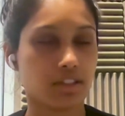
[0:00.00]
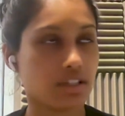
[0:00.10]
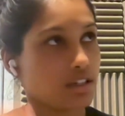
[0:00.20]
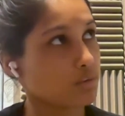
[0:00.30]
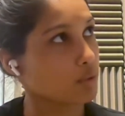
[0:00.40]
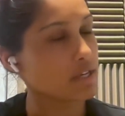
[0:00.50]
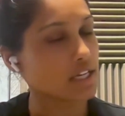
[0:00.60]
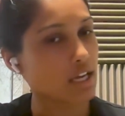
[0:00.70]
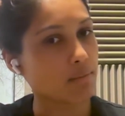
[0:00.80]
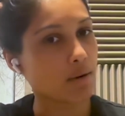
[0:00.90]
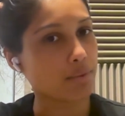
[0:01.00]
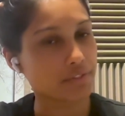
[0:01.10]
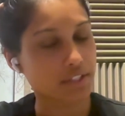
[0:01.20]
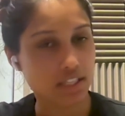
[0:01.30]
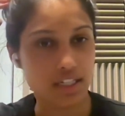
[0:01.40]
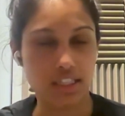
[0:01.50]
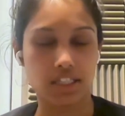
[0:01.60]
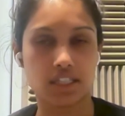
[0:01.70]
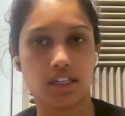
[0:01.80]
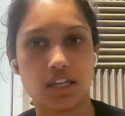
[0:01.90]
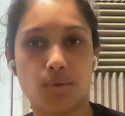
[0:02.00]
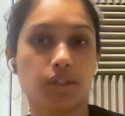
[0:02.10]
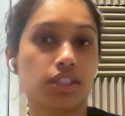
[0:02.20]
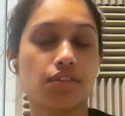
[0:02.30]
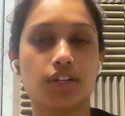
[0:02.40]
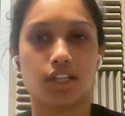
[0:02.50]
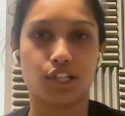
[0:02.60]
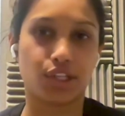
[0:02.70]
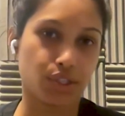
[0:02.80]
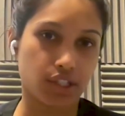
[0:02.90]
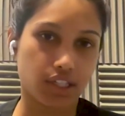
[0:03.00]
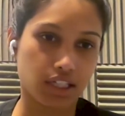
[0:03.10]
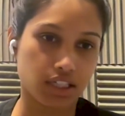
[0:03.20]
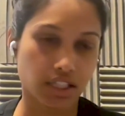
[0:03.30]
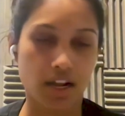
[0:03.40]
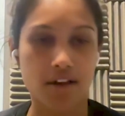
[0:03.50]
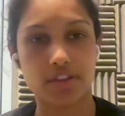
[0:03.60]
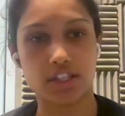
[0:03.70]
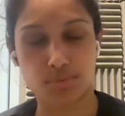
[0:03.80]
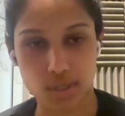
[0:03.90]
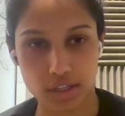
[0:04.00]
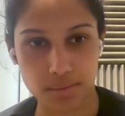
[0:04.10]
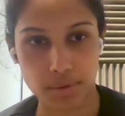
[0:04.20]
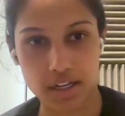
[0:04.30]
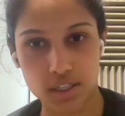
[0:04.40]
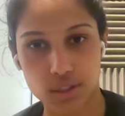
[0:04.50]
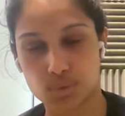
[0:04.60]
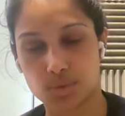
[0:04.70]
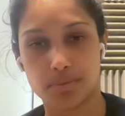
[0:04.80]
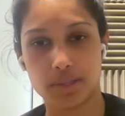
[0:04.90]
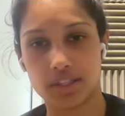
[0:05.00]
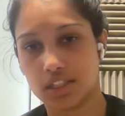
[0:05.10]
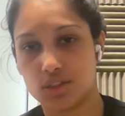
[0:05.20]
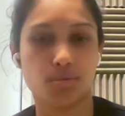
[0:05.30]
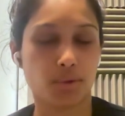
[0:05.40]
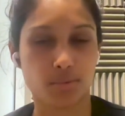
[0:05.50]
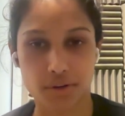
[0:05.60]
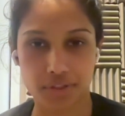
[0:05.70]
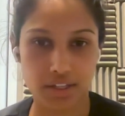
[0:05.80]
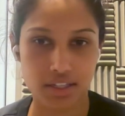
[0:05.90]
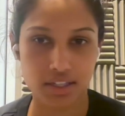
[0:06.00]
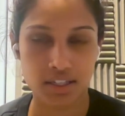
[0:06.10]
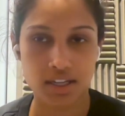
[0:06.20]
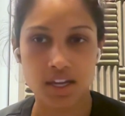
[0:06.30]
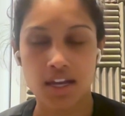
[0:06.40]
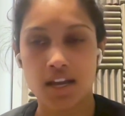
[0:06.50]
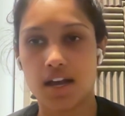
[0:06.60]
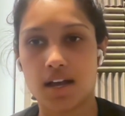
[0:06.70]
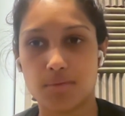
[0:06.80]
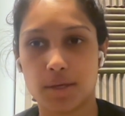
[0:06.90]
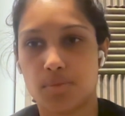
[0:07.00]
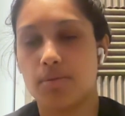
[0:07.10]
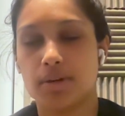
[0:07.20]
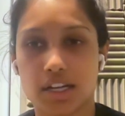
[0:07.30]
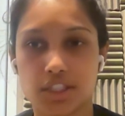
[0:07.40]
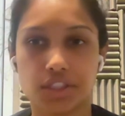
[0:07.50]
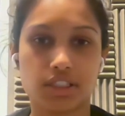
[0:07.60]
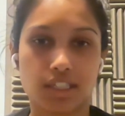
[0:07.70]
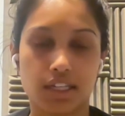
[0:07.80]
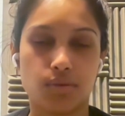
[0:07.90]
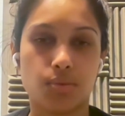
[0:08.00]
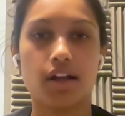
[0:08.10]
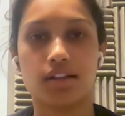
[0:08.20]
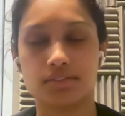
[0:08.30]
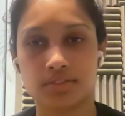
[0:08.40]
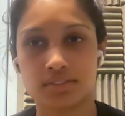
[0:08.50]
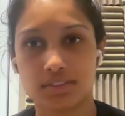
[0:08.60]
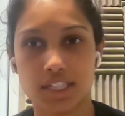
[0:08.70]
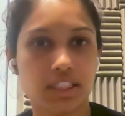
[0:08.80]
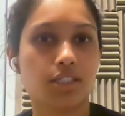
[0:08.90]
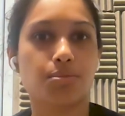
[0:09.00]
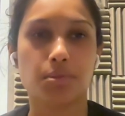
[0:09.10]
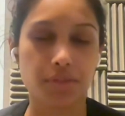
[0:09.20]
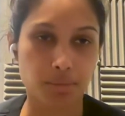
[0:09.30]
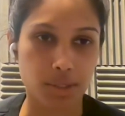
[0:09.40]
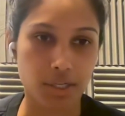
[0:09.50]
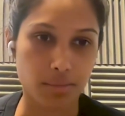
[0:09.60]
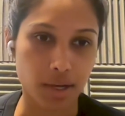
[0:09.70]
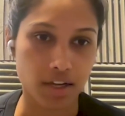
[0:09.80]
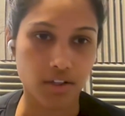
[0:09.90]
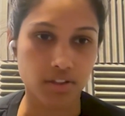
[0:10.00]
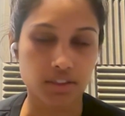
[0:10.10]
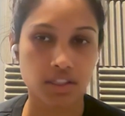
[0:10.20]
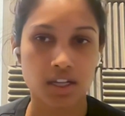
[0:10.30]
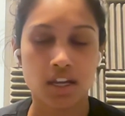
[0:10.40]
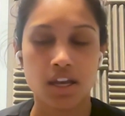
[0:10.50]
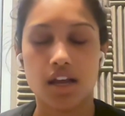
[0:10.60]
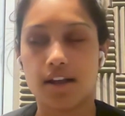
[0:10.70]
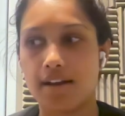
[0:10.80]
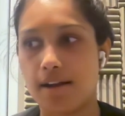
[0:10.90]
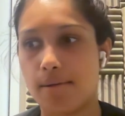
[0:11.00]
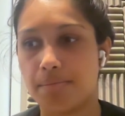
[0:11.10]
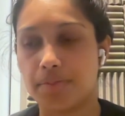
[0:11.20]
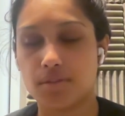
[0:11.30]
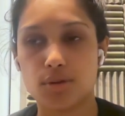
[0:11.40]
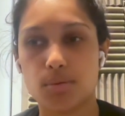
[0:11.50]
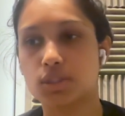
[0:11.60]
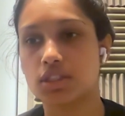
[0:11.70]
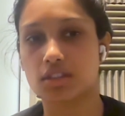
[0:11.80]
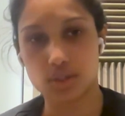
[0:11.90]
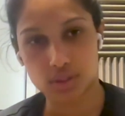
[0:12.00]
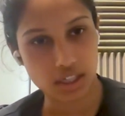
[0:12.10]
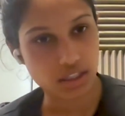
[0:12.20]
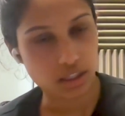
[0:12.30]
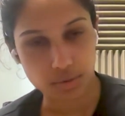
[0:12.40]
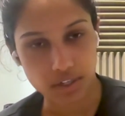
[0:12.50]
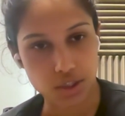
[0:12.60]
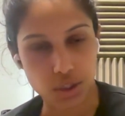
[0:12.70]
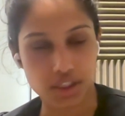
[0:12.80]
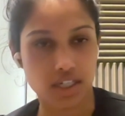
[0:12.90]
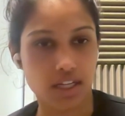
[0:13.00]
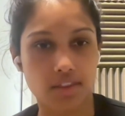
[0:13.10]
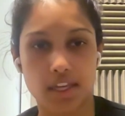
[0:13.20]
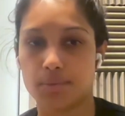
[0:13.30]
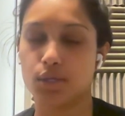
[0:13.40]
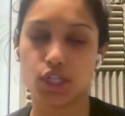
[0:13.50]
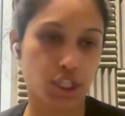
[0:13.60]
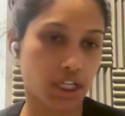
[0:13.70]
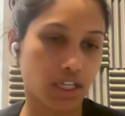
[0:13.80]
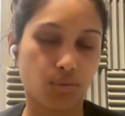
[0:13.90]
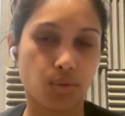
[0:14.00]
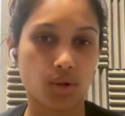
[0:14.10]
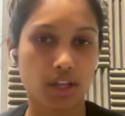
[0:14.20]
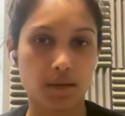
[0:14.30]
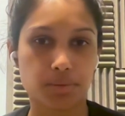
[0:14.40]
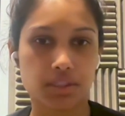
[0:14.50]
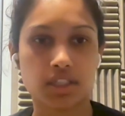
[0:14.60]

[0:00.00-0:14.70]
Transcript: when we came up with this idea, it wasn't even clear to us that having these precompiles would be like super worth it. Like we were kind of just like, well, let's implement the precompiles. For most of the use cases we're interested in, like bridging and rollups,